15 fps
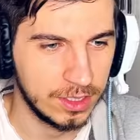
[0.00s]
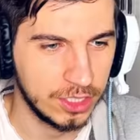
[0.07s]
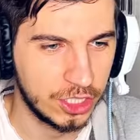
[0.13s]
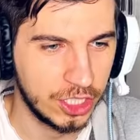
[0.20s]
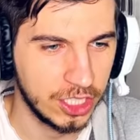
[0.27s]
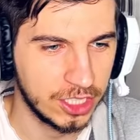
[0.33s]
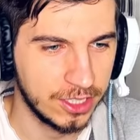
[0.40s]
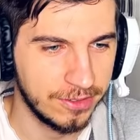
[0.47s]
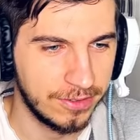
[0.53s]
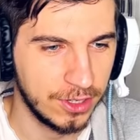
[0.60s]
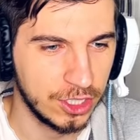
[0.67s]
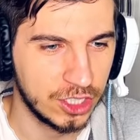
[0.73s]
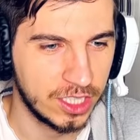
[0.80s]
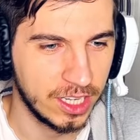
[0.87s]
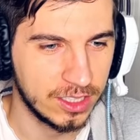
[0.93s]
She is the
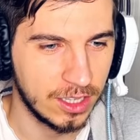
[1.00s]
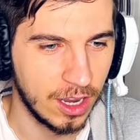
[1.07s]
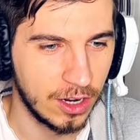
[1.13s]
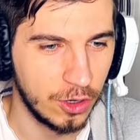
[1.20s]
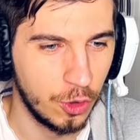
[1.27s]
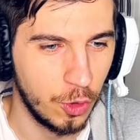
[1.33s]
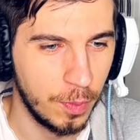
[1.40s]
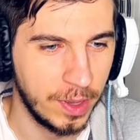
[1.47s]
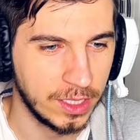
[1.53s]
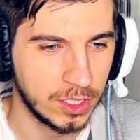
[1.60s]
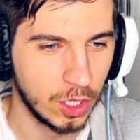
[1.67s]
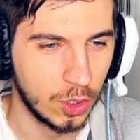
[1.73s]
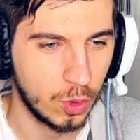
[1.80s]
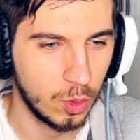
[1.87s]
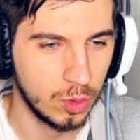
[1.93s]
first TikToker who
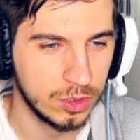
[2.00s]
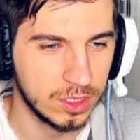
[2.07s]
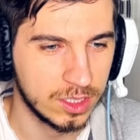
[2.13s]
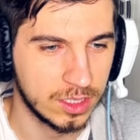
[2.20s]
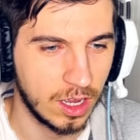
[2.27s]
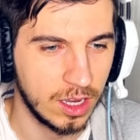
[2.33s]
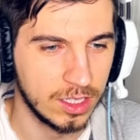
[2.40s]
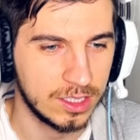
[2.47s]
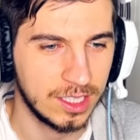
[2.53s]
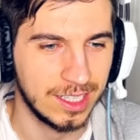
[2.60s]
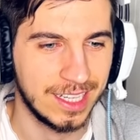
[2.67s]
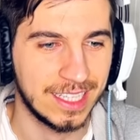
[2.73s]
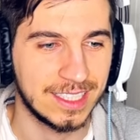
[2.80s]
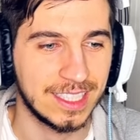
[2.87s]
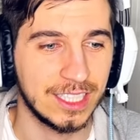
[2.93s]
makes a cool song to
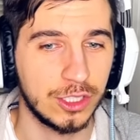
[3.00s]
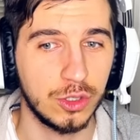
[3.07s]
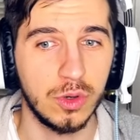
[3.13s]
listen